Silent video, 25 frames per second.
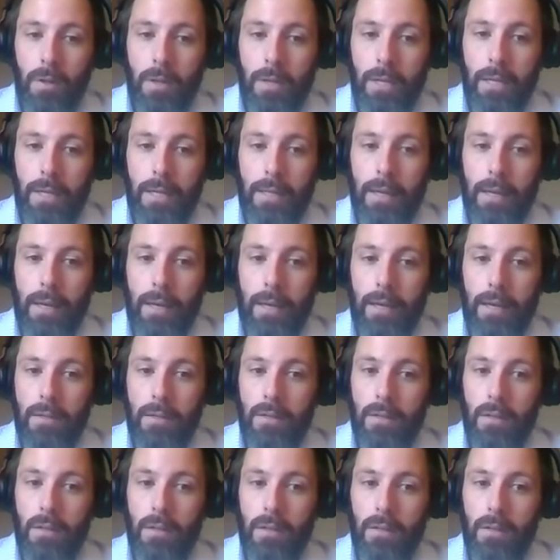in that
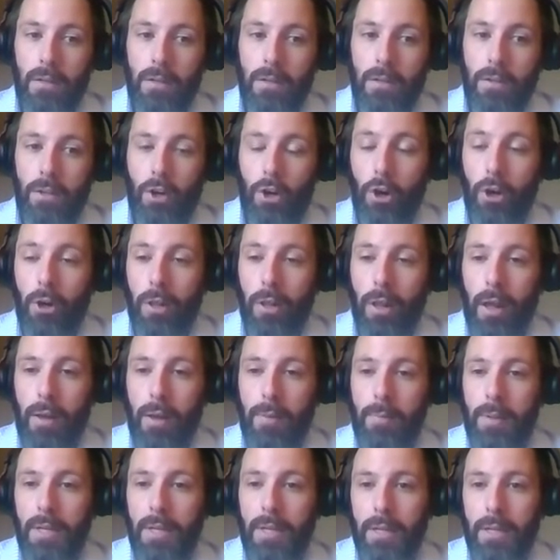current
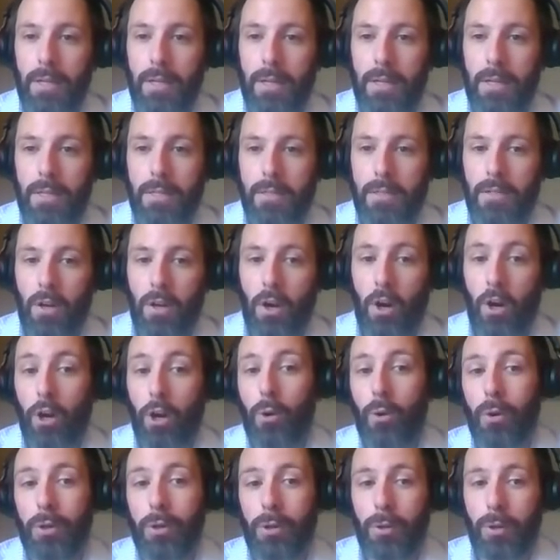liabilities are
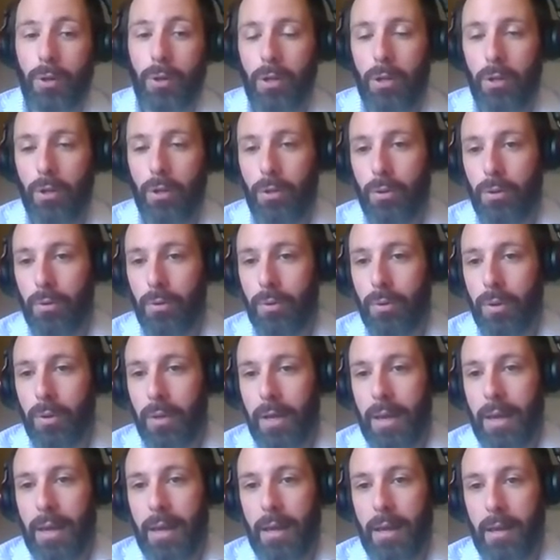going to include
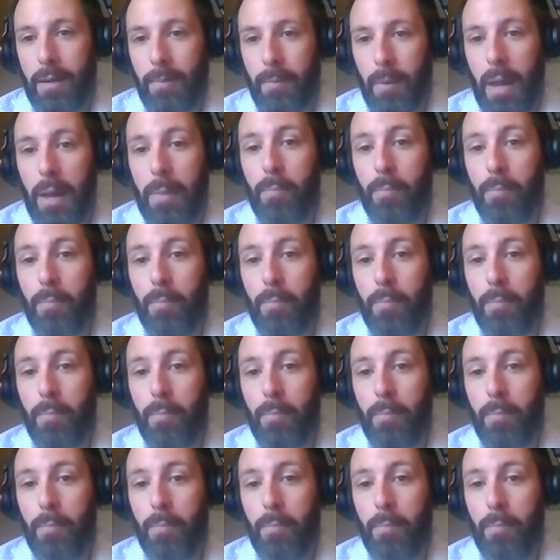a